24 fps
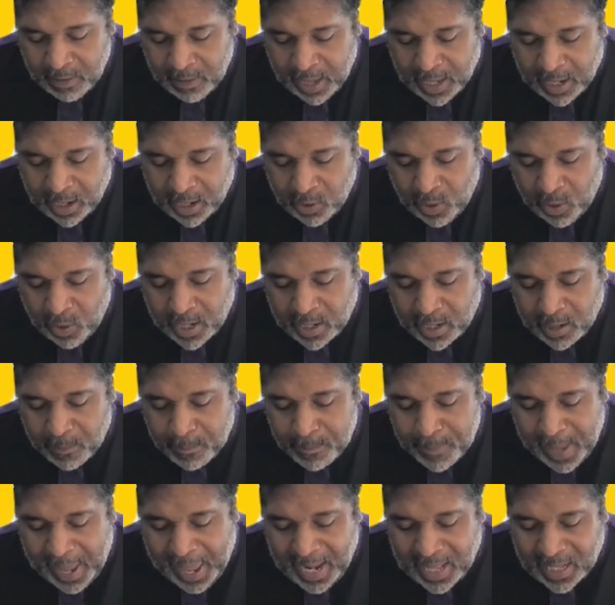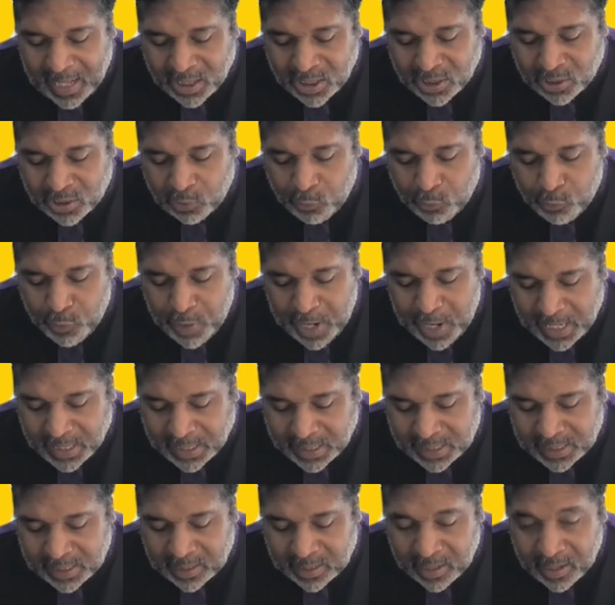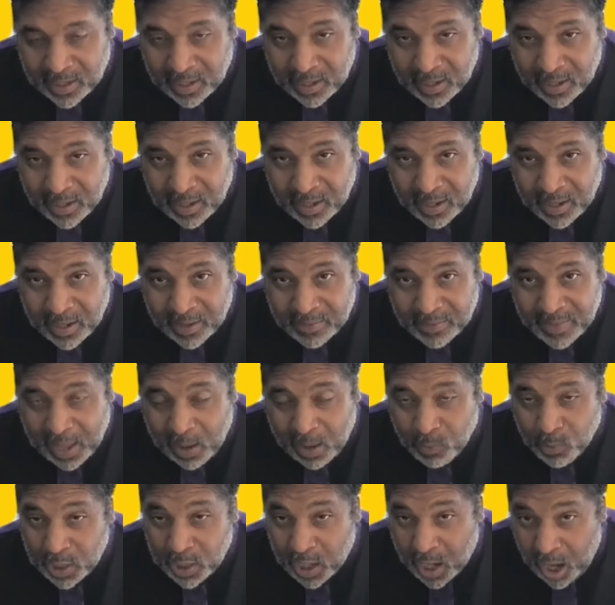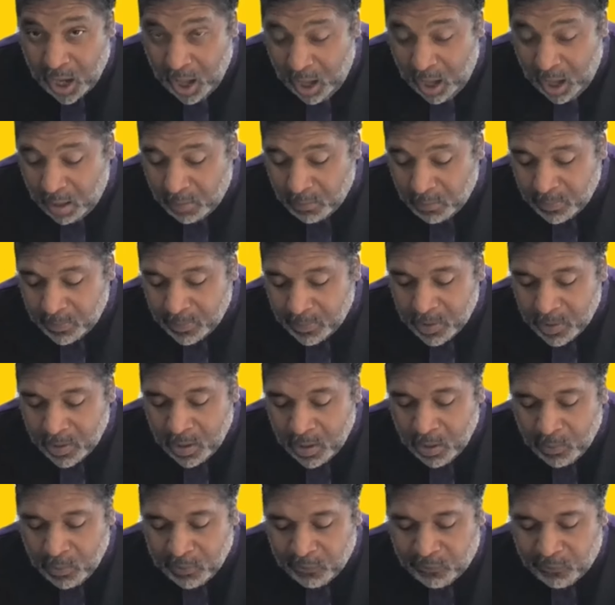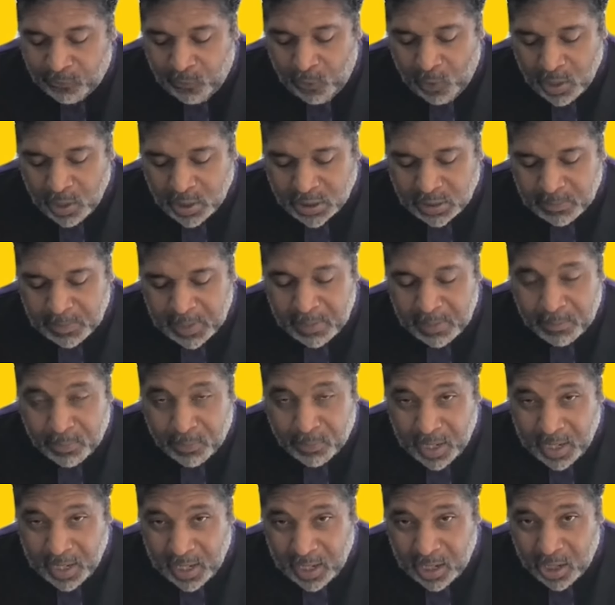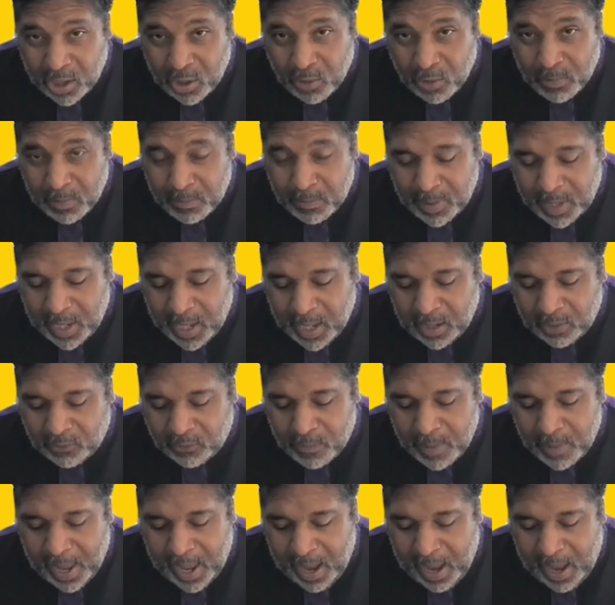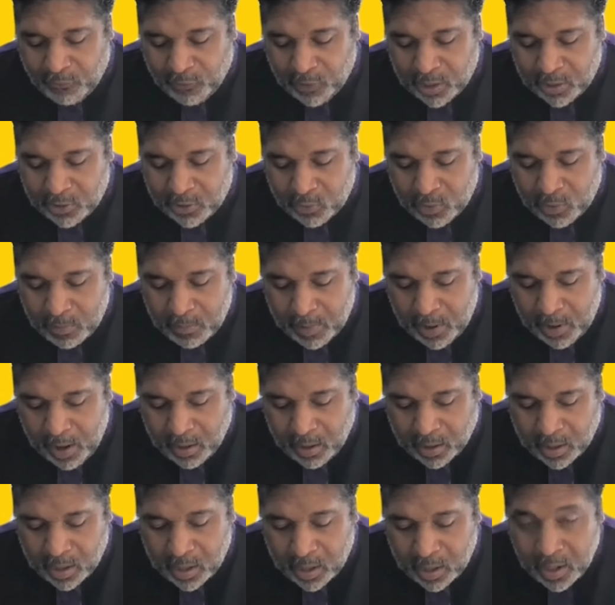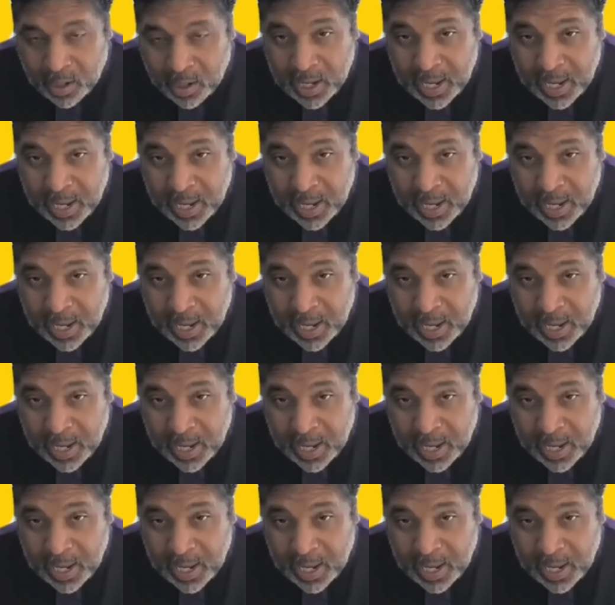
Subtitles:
And in order to balance the risk that would come with forcibly bringing human beings from Africa to America,